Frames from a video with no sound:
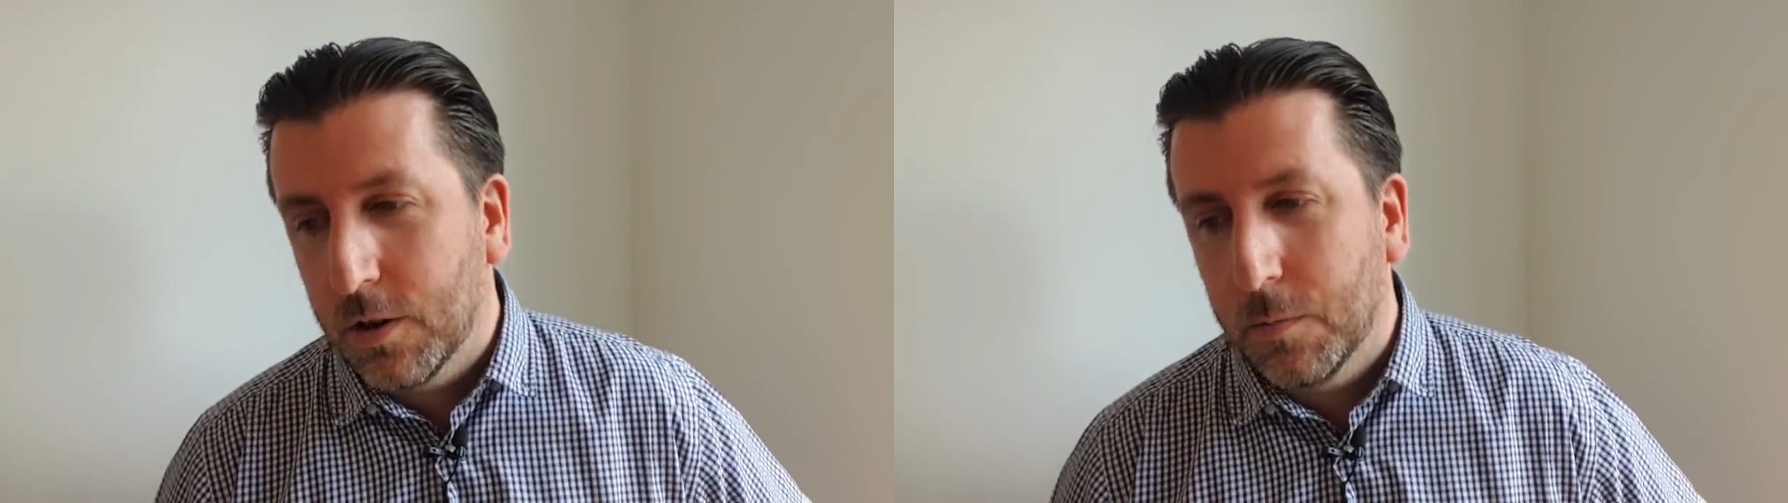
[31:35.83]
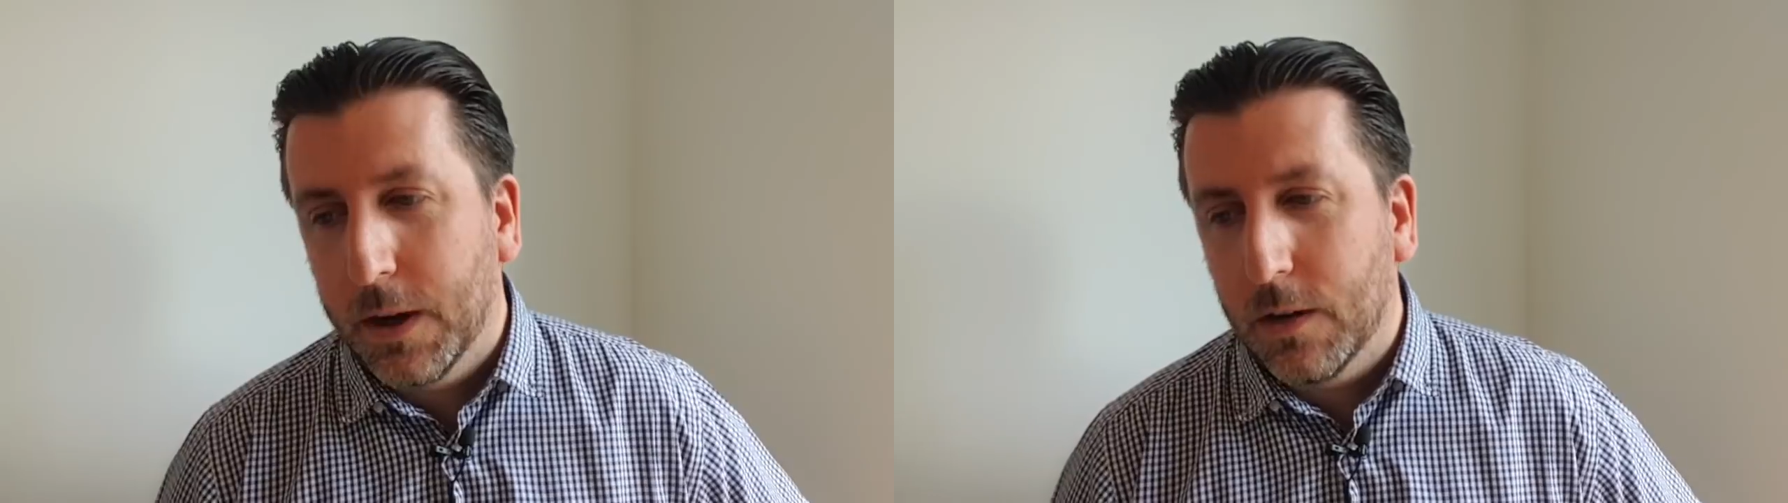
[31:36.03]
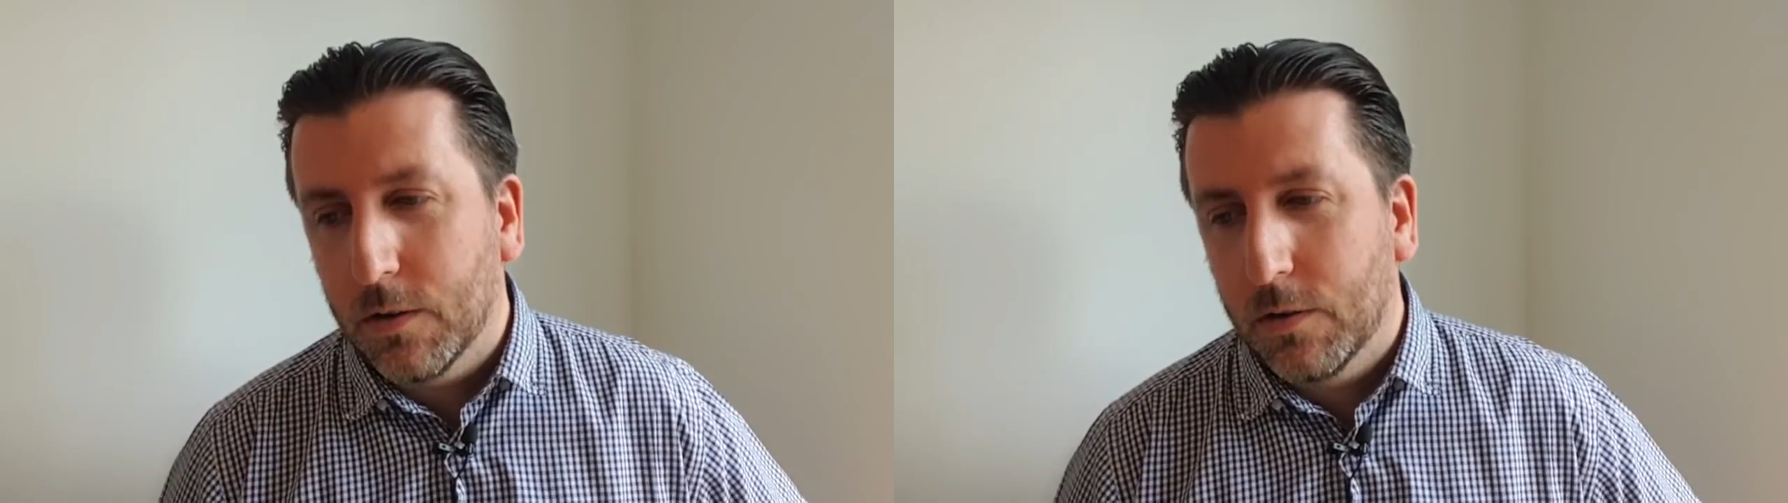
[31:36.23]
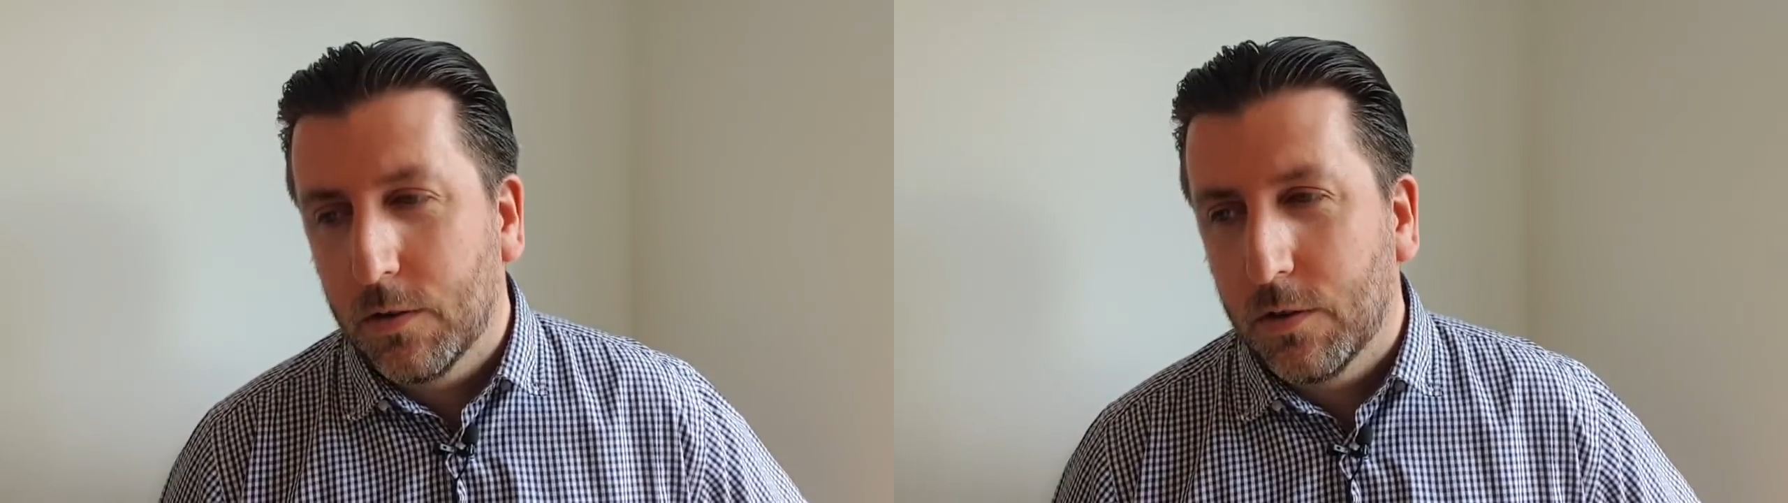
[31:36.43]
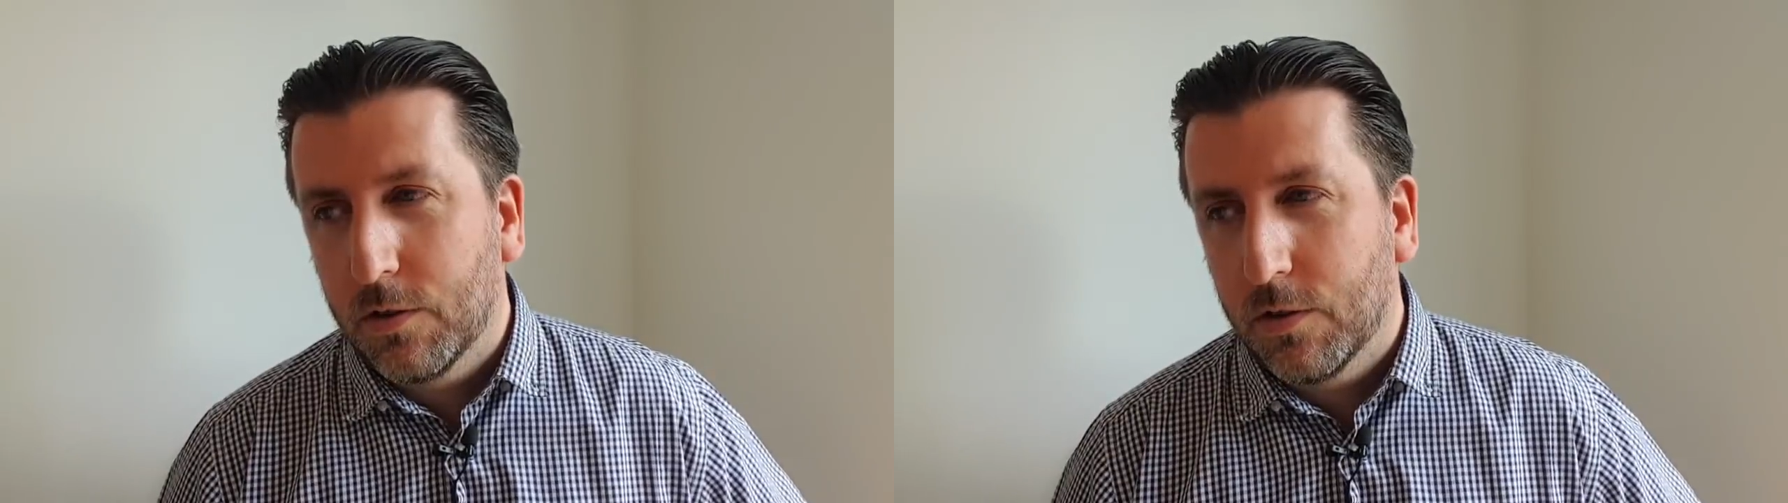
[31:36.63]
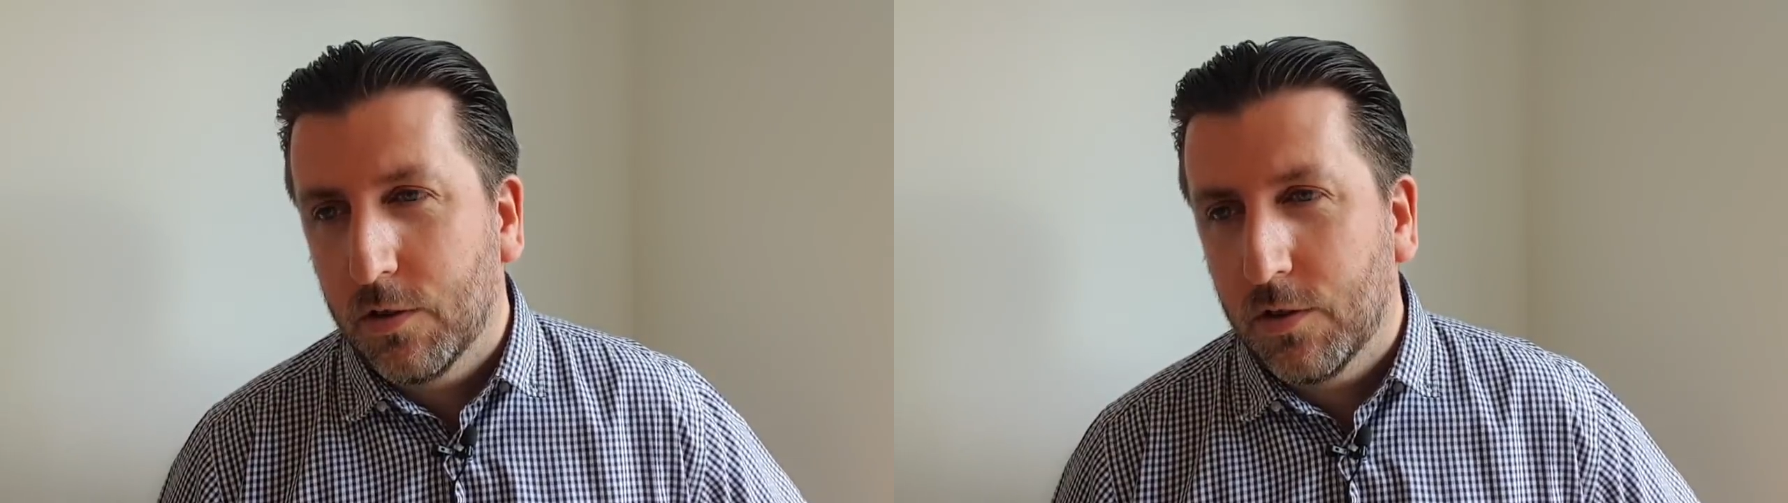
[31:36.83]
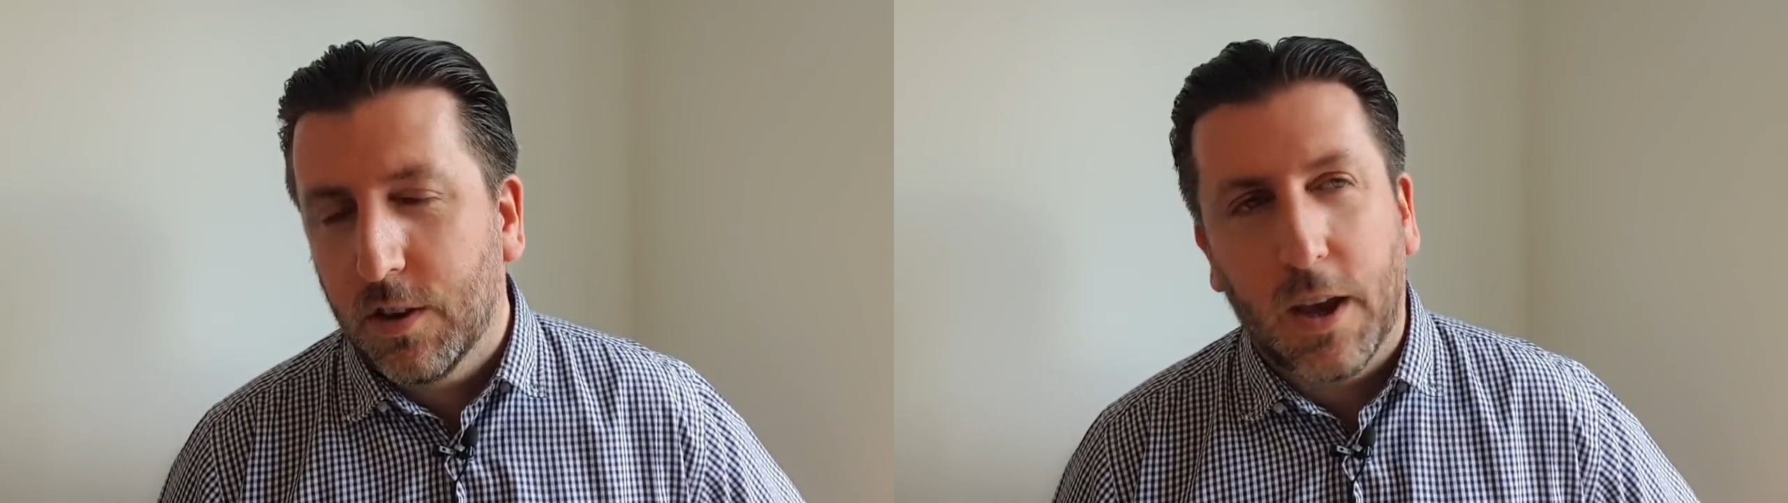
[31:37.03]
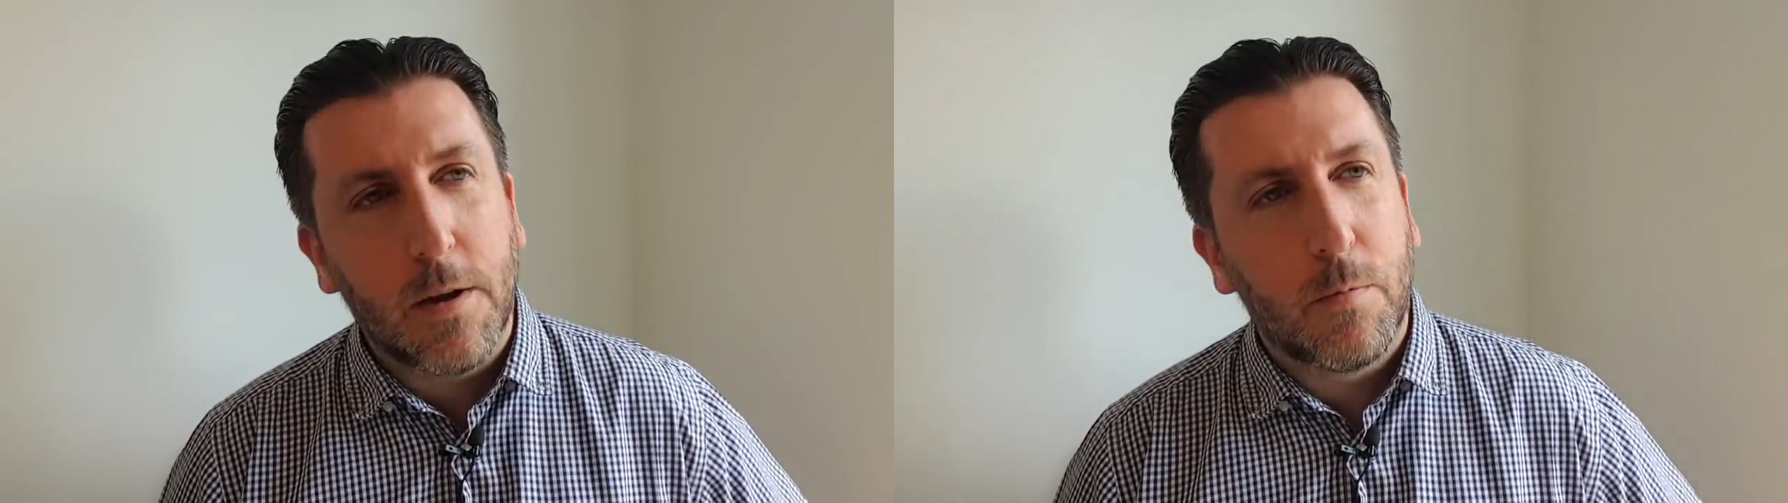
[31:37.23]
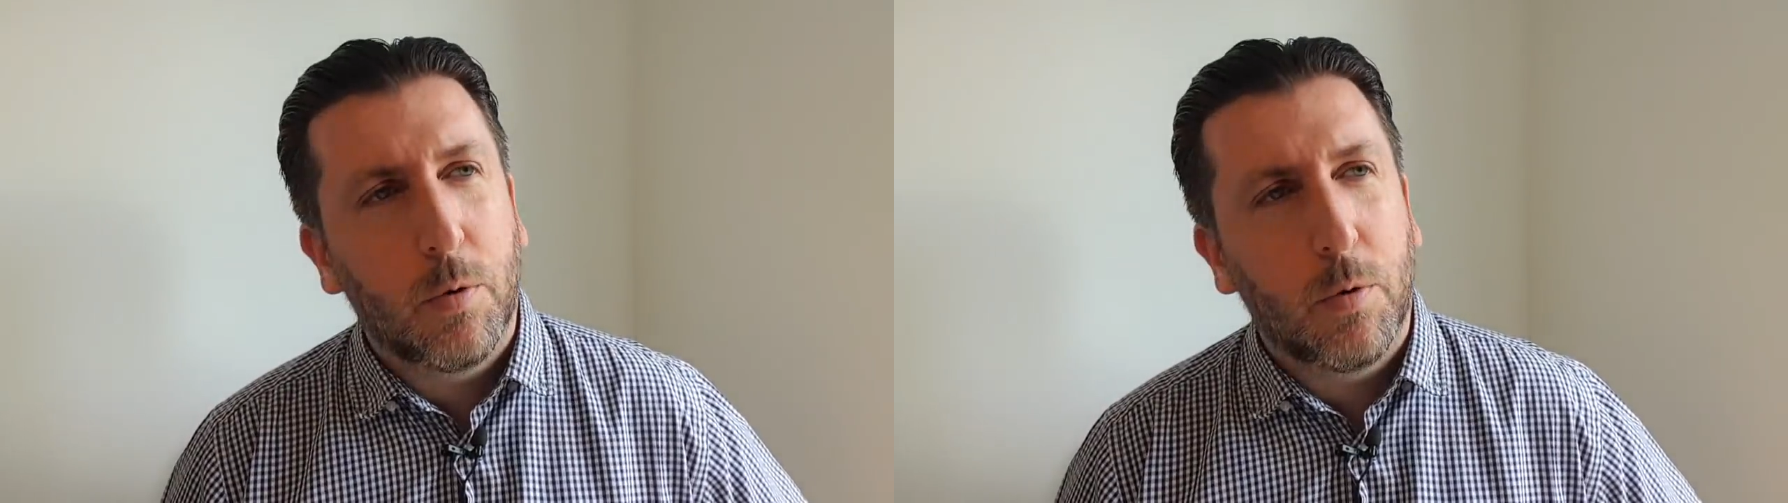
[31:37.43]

him about Skipp.